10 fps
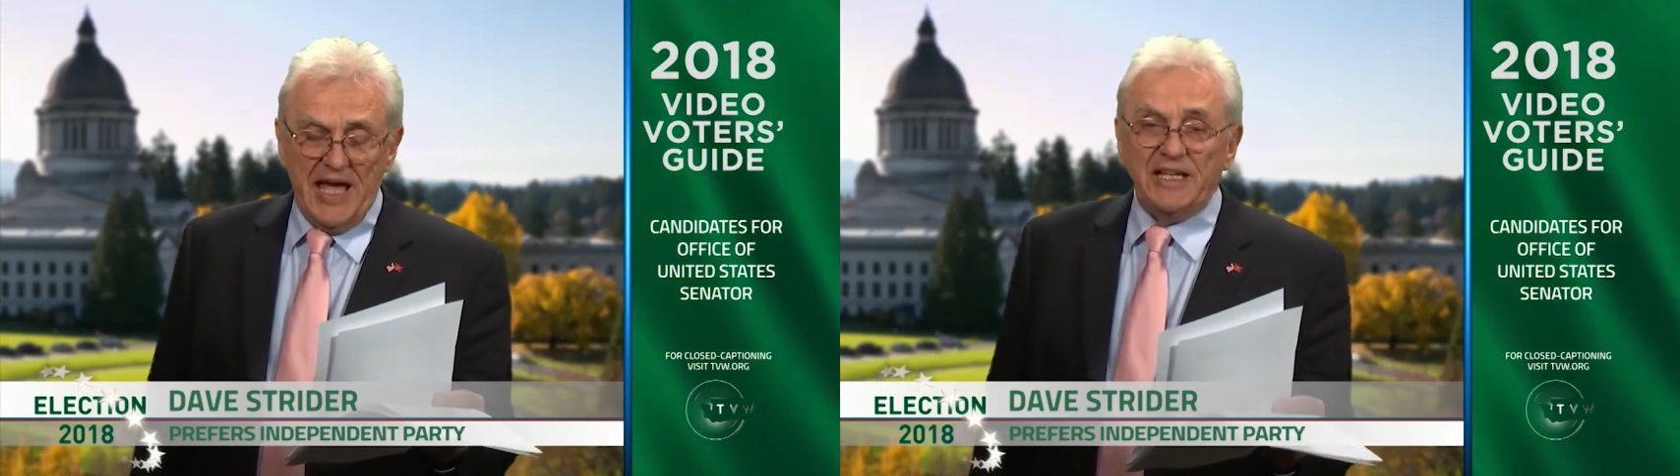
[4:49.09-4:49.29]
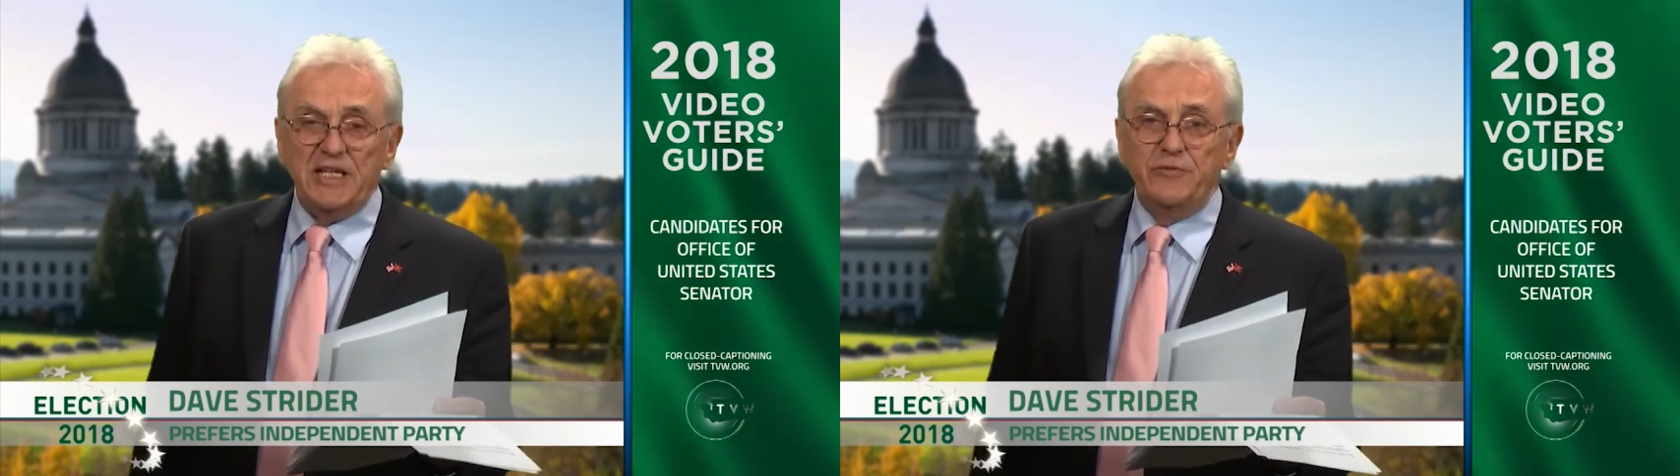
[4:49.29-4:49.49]

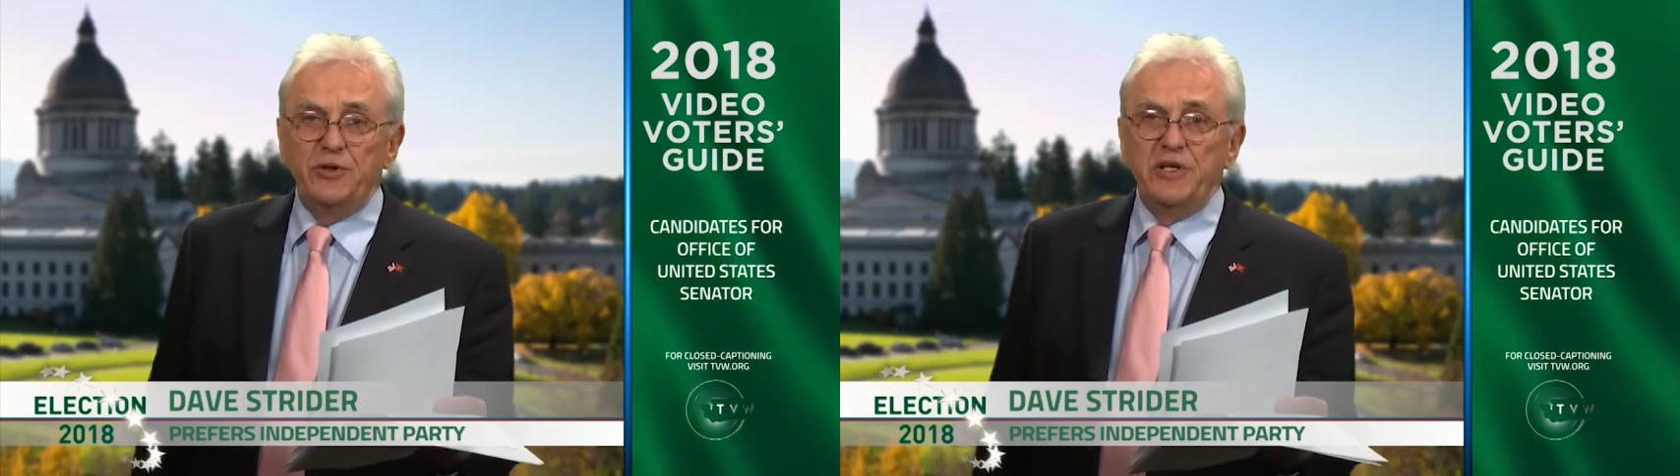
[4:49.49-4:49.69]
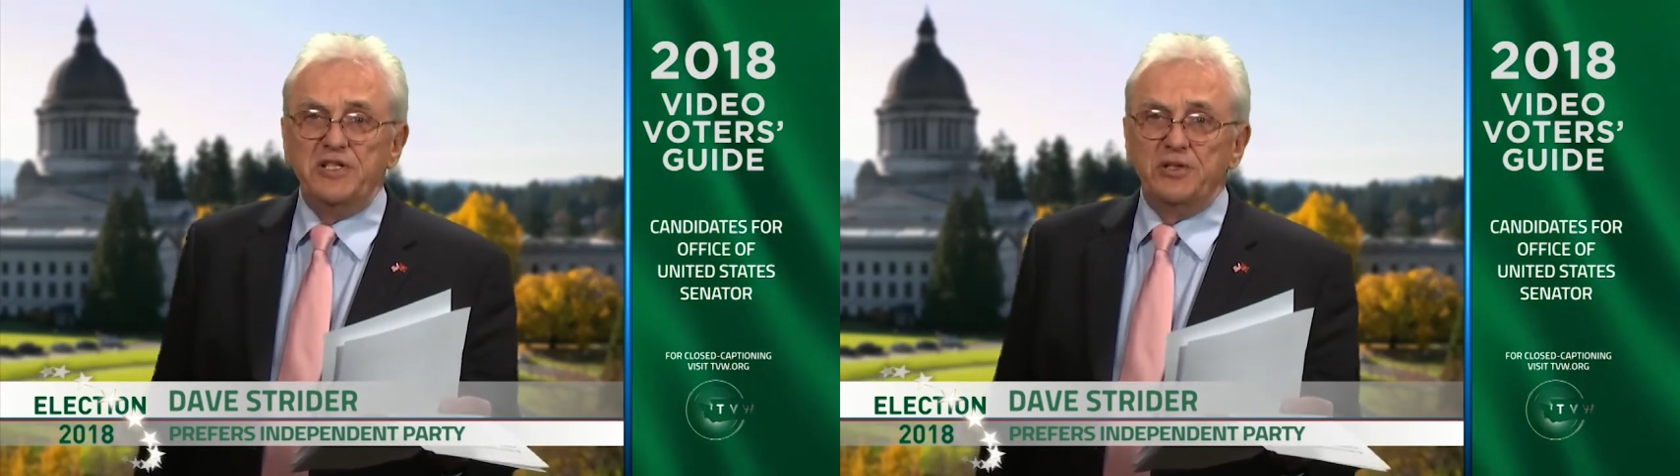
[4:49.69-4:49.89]
active
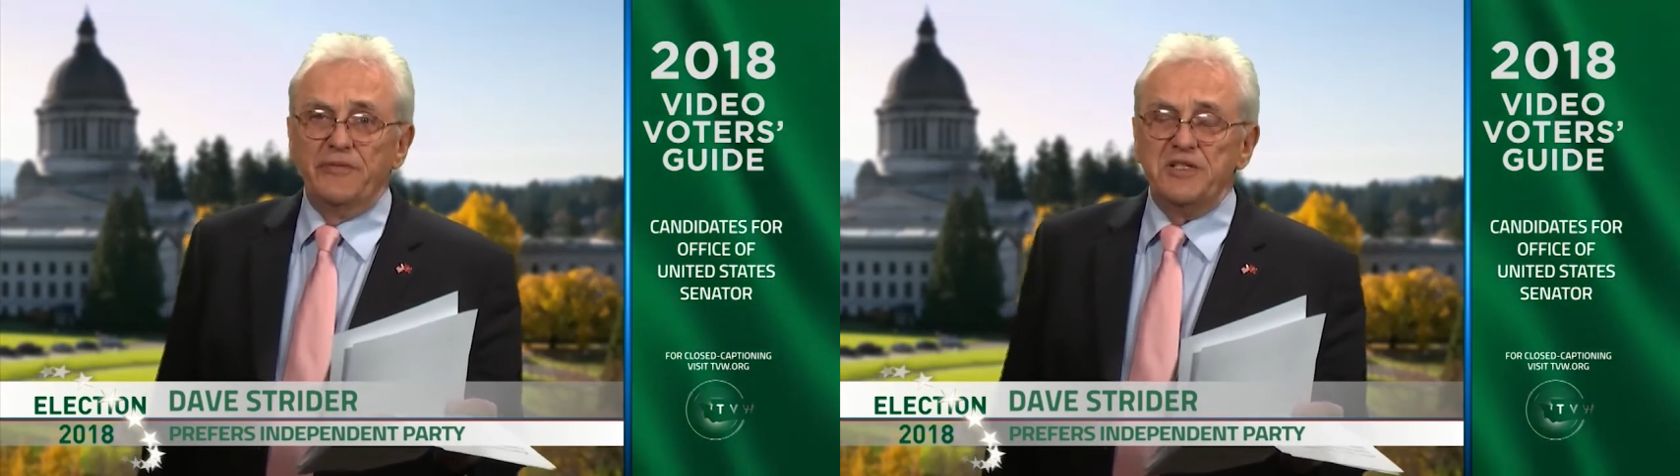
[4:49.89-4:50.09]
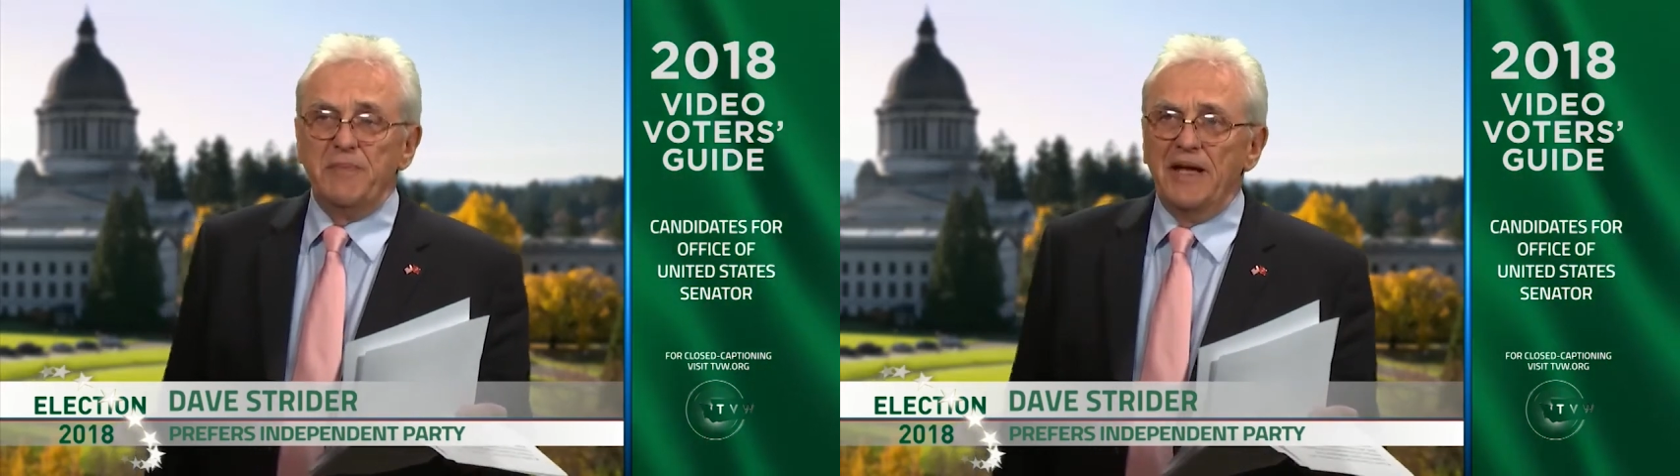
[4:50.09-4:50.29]
duty
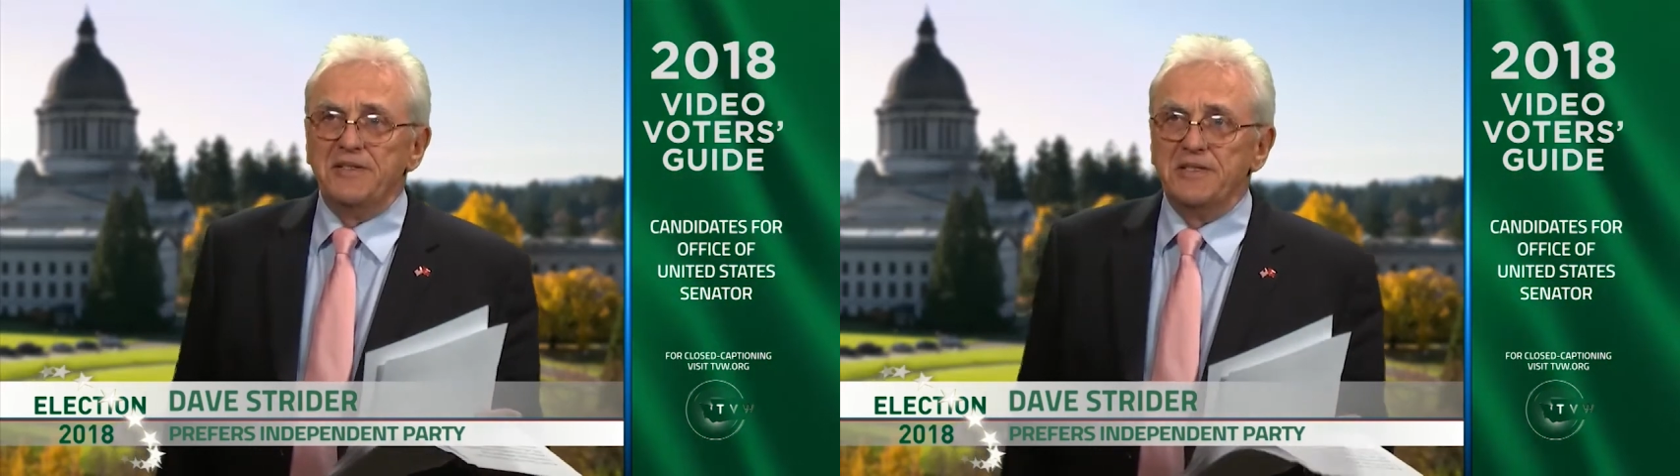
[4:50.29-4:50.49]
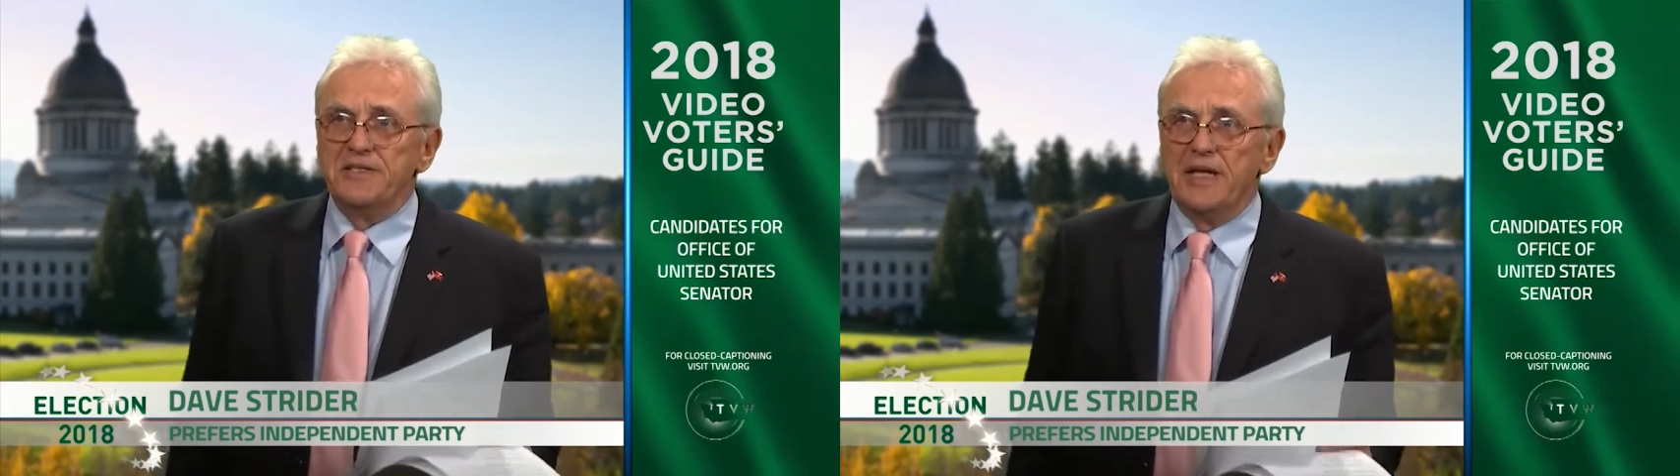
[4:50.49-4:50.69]
serviceman
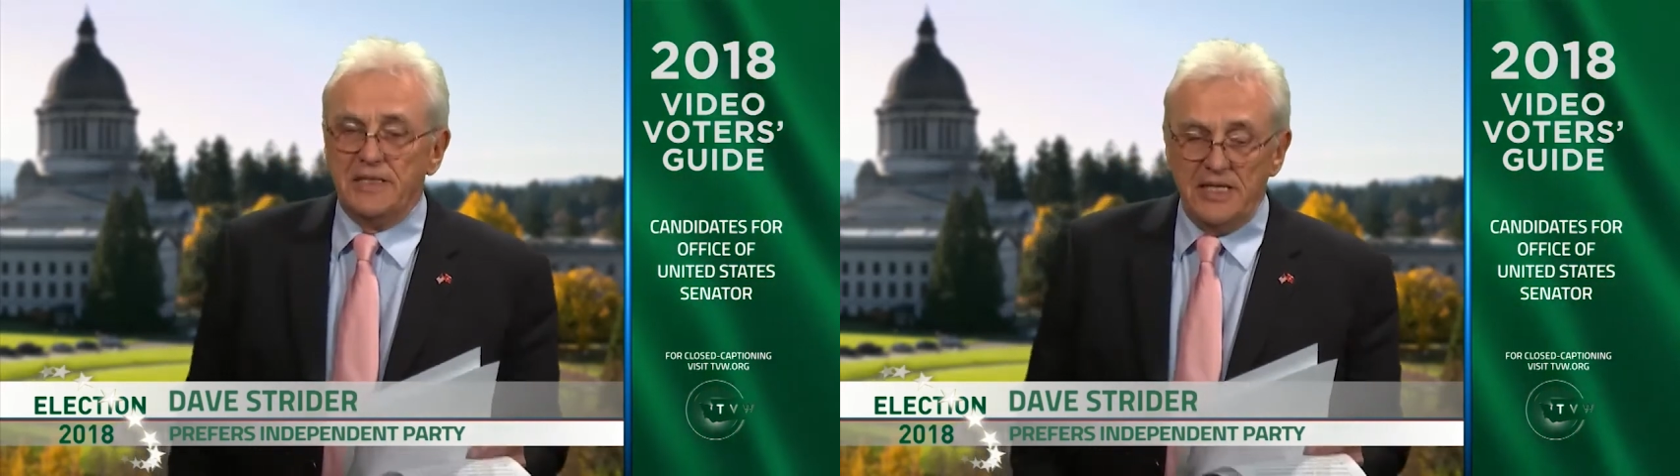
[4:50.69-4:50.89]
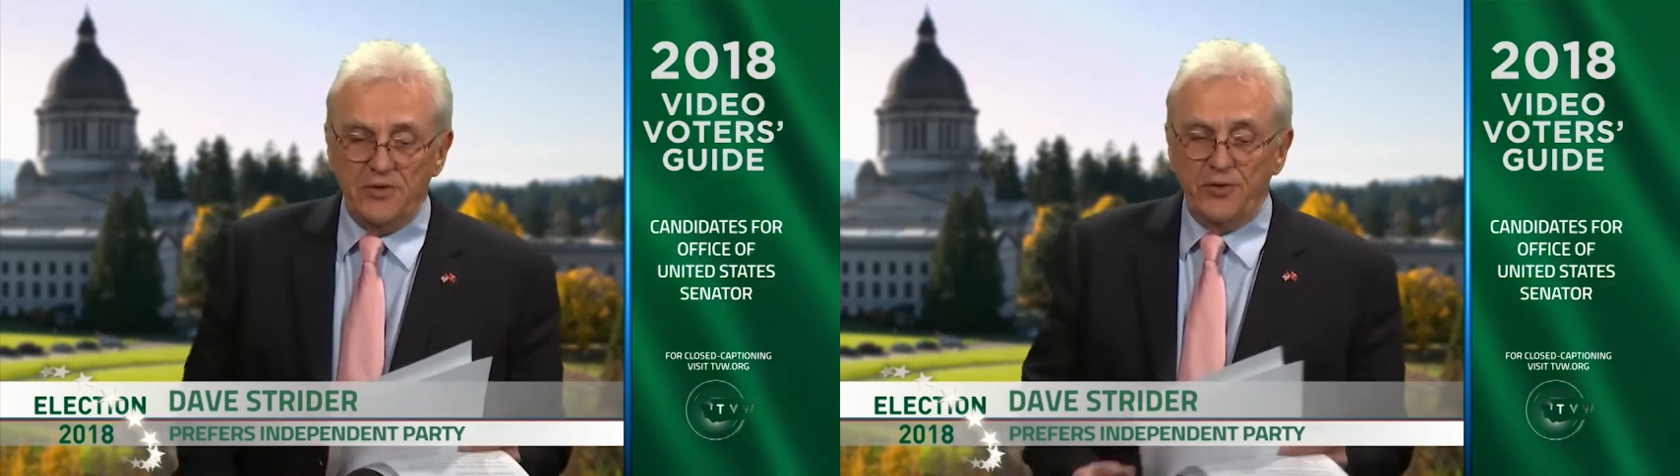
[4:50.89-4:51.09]
since
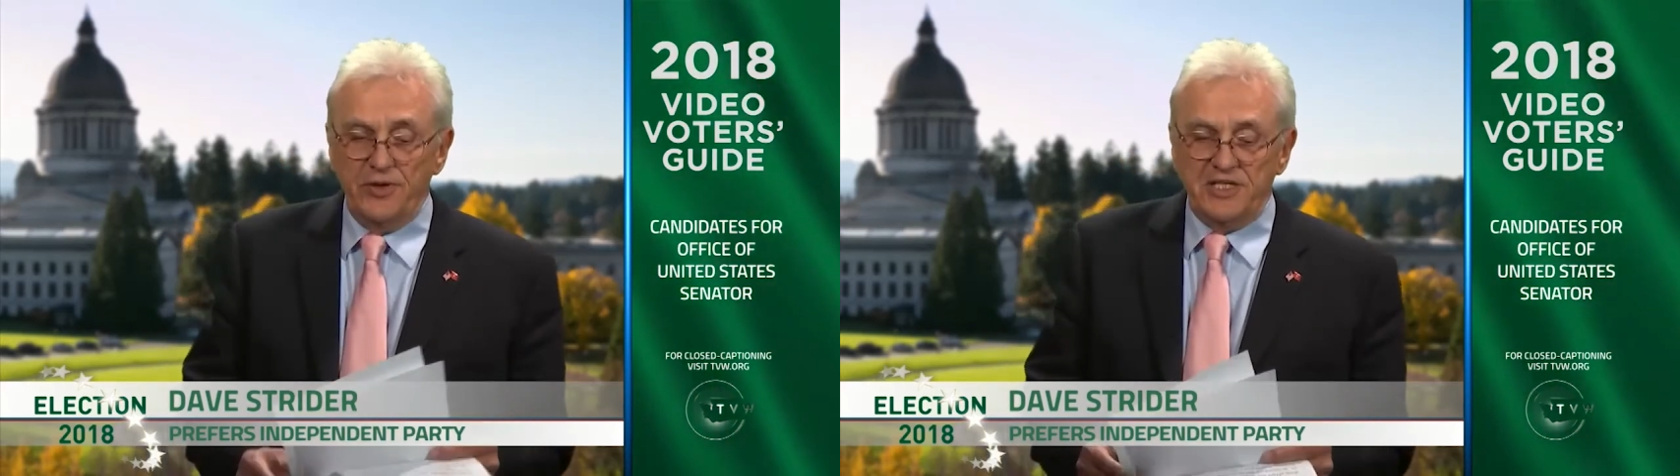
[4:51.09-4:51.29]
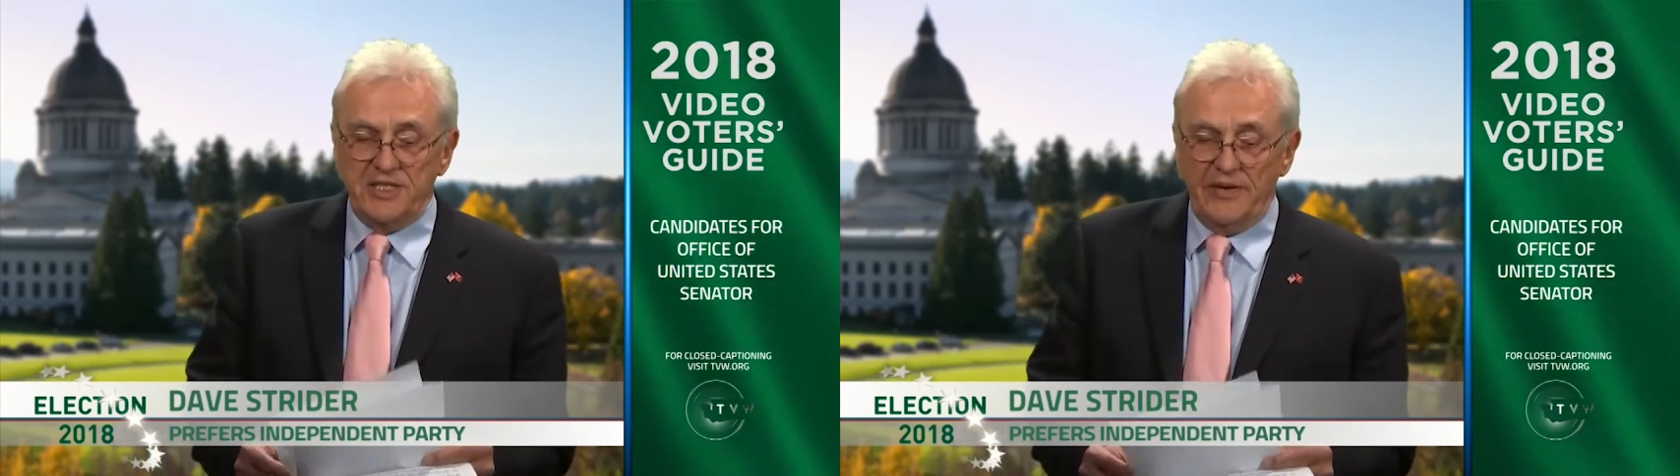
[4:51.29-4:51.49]

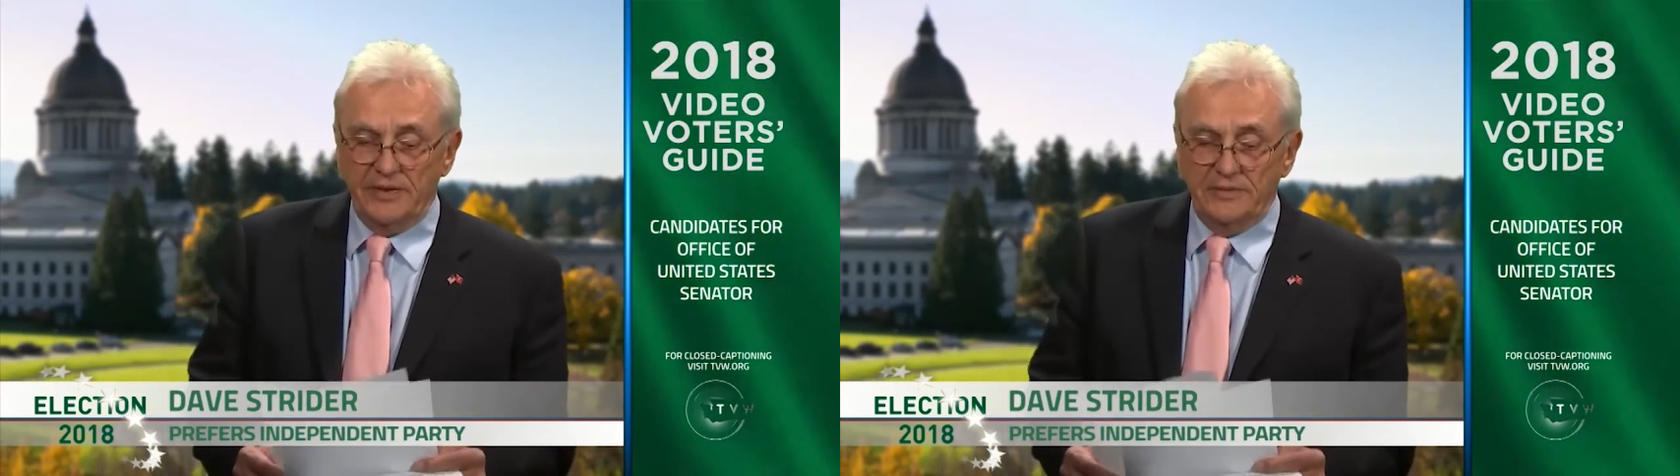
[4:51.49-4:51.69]
1937.